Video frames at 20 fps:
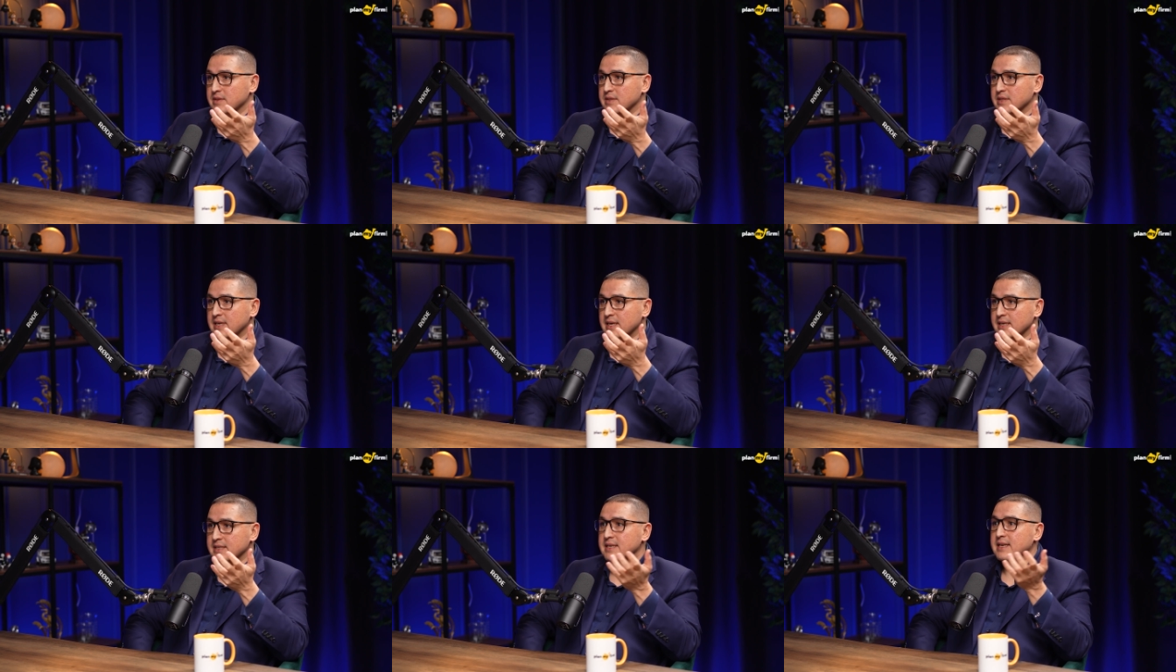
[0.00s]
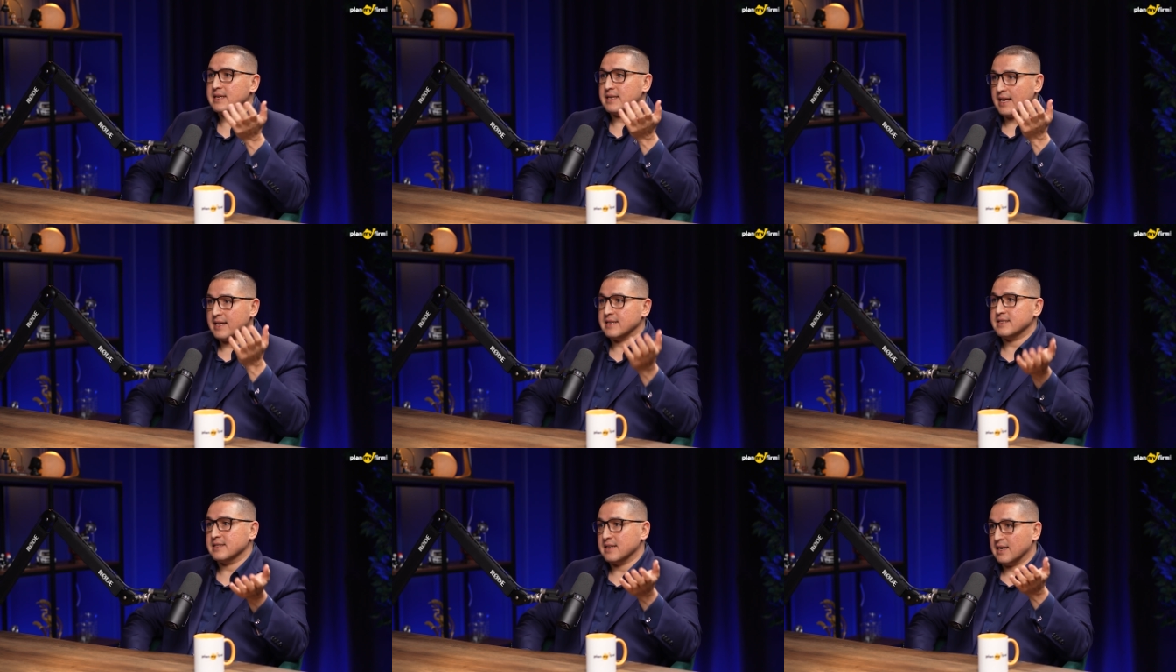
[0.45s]
They said,
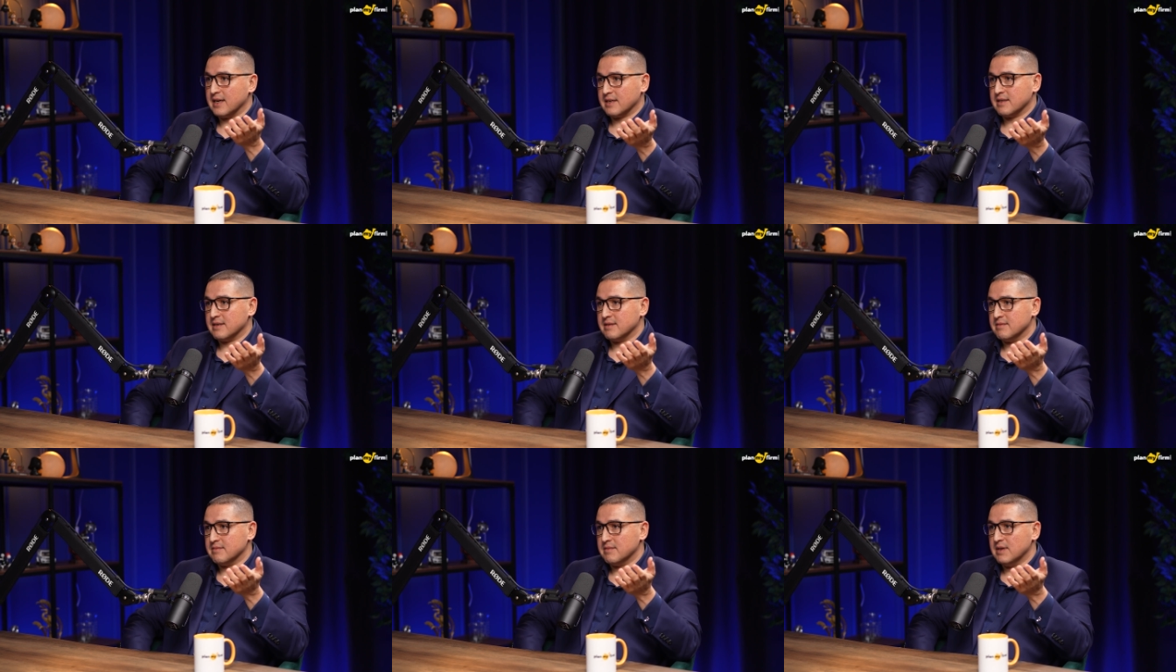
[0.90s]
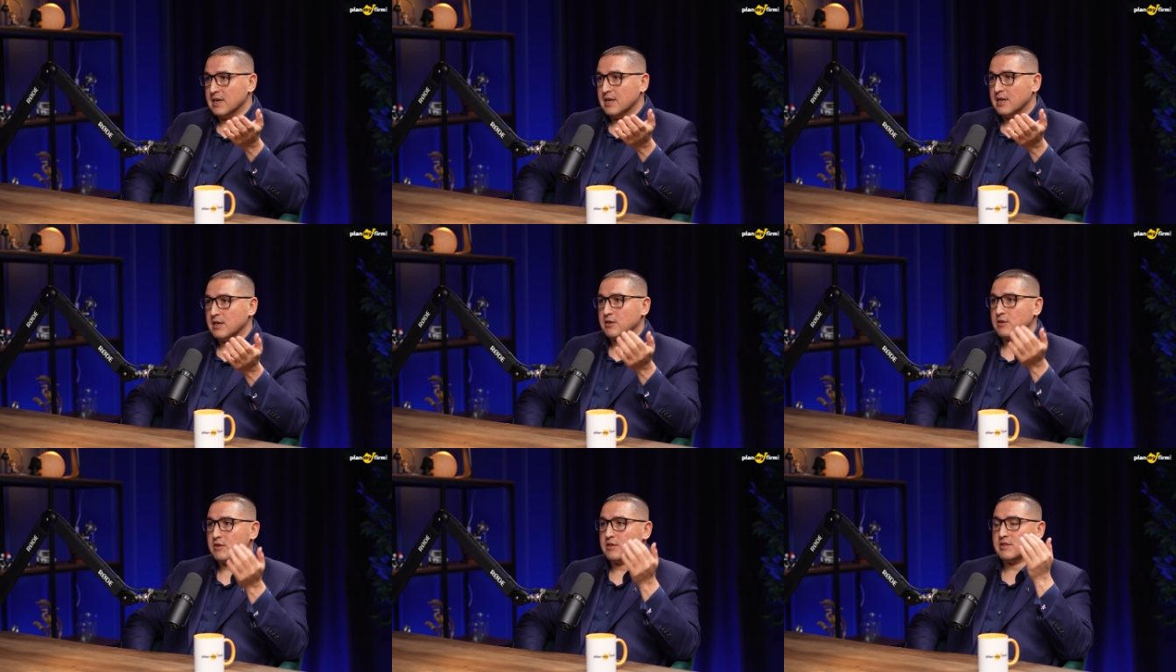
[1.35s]
I stuck.
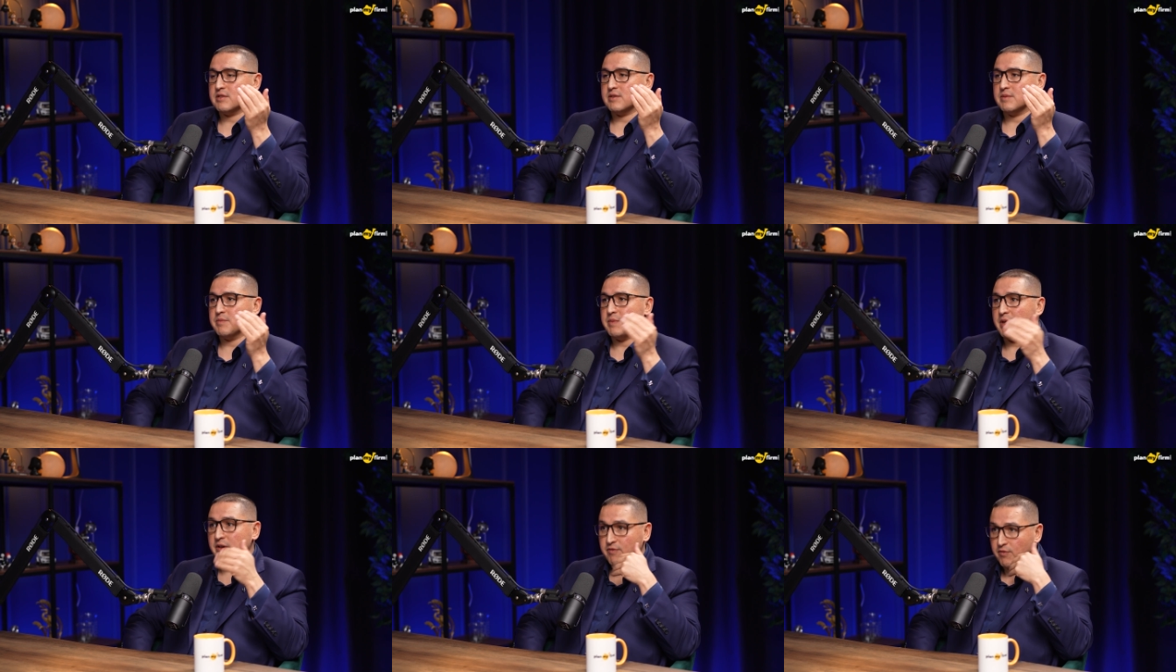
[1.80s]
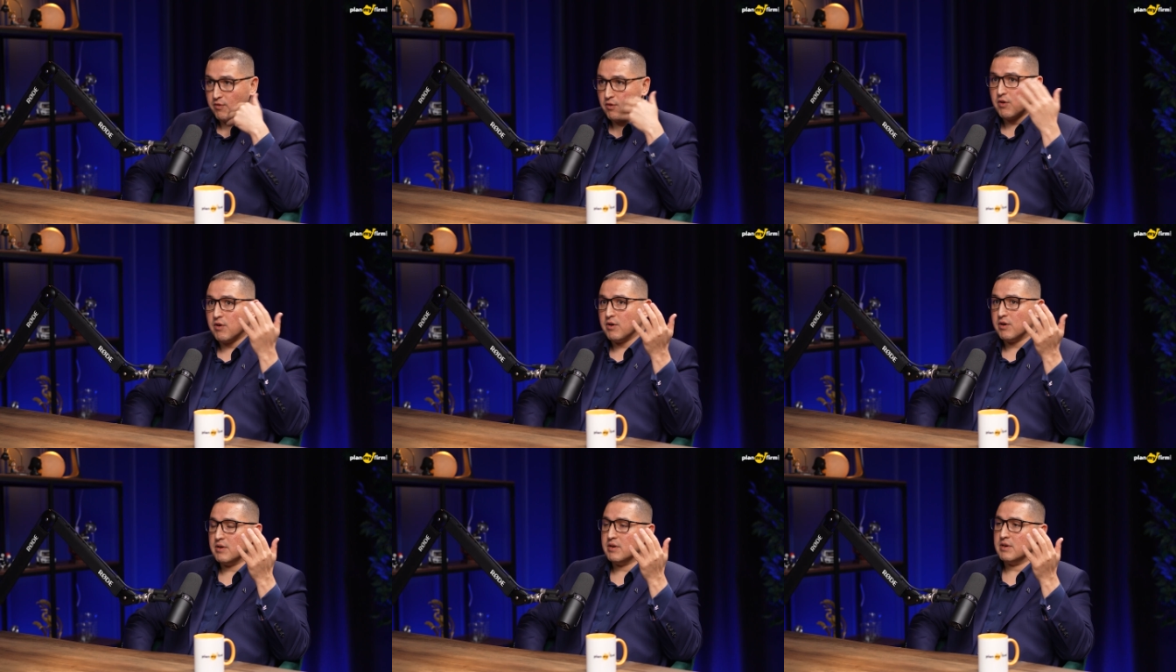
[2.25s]
Because
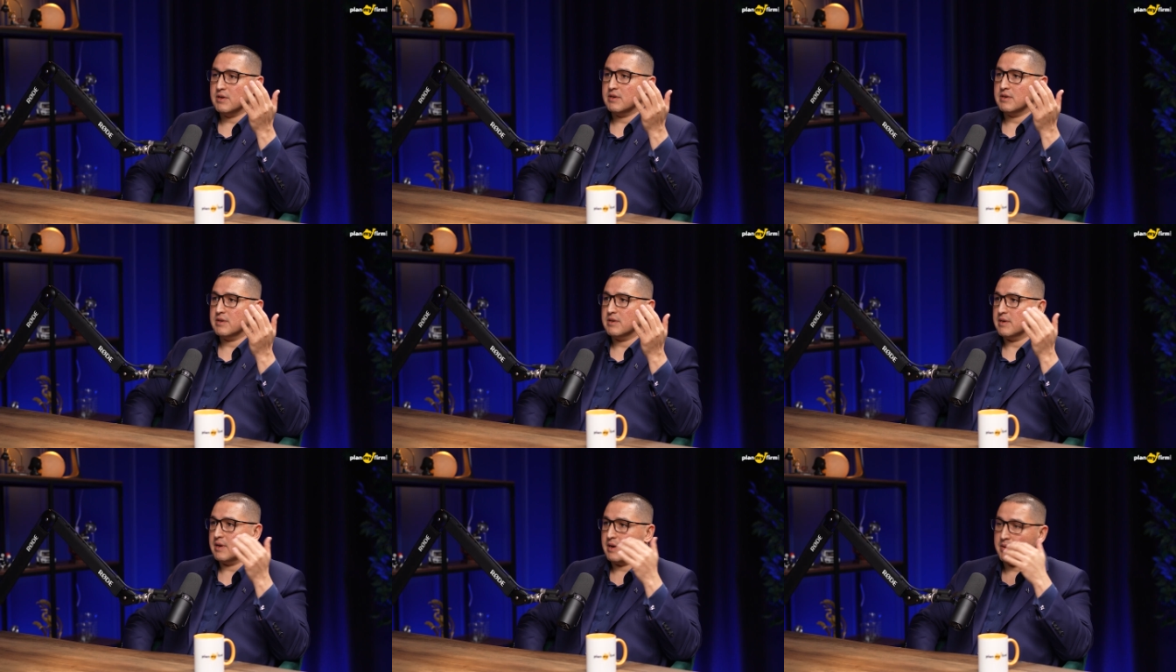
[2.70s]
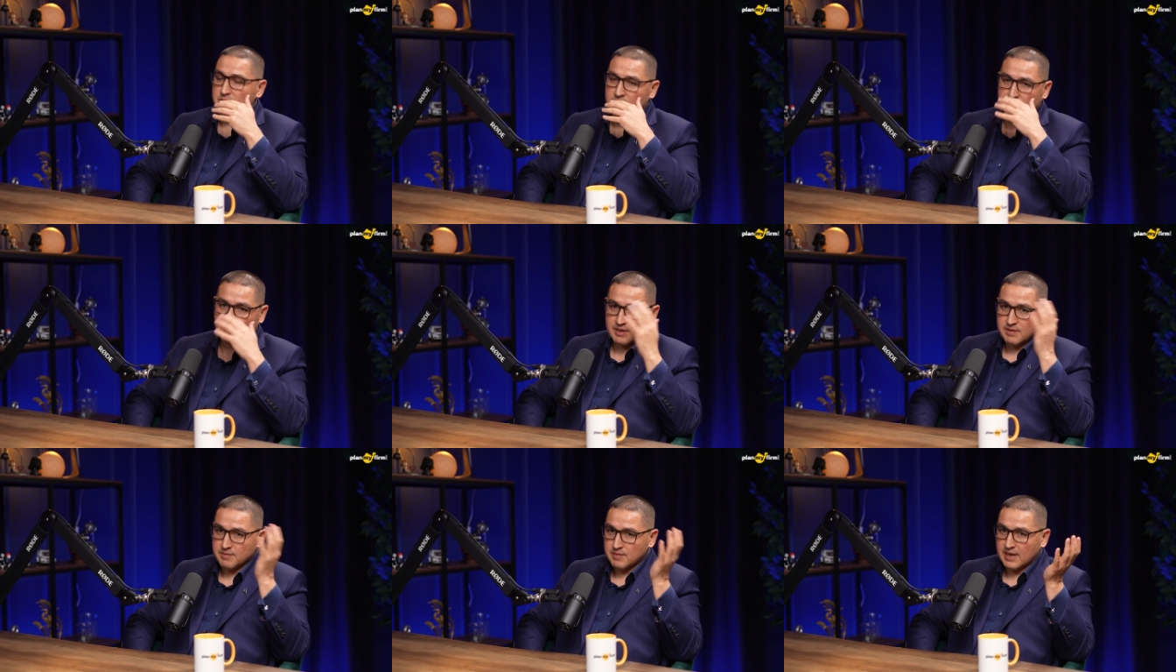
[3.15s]
before, I
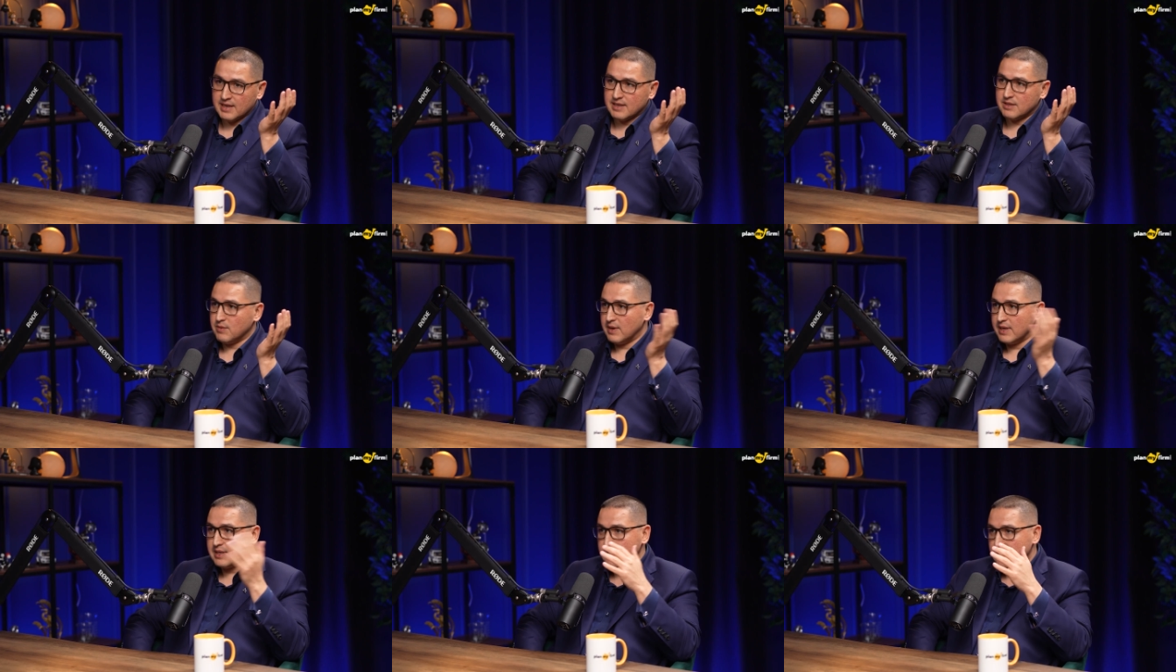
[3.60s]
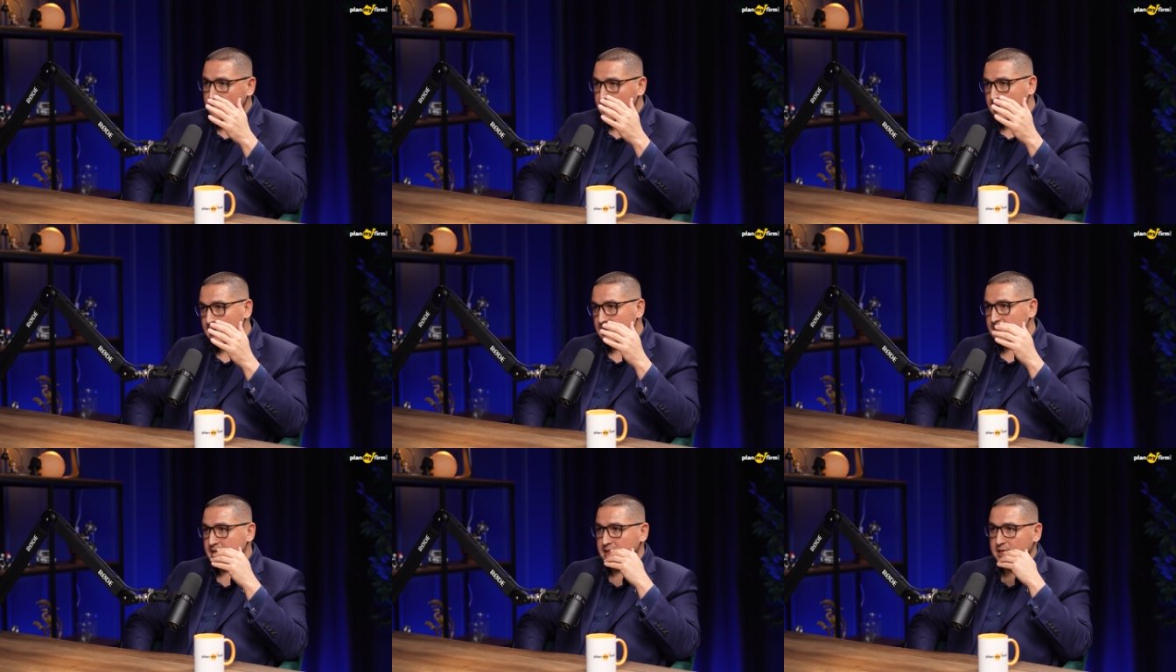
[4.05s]
mean, in my 20
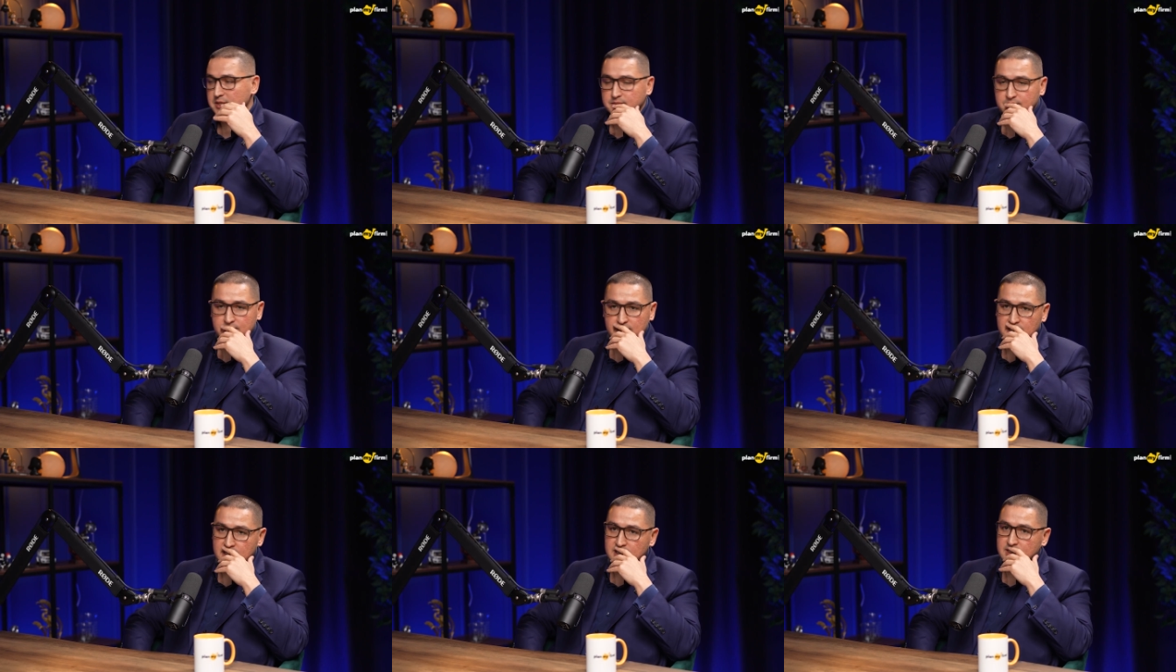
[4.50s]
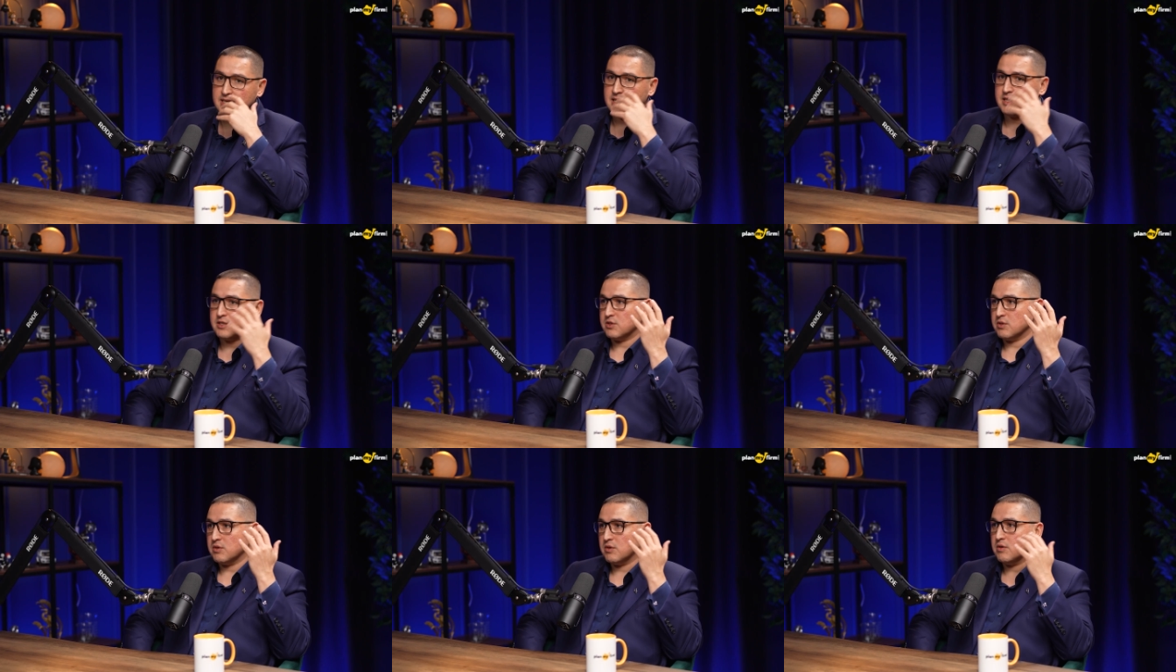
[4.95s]
years experience, I
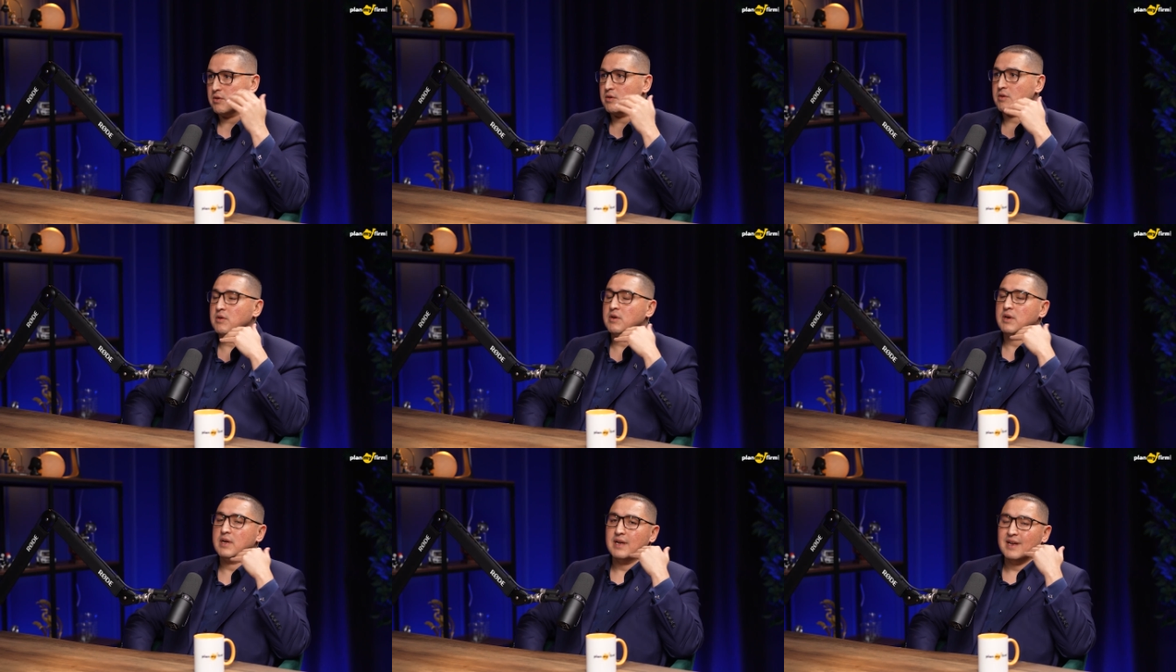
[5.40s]
saw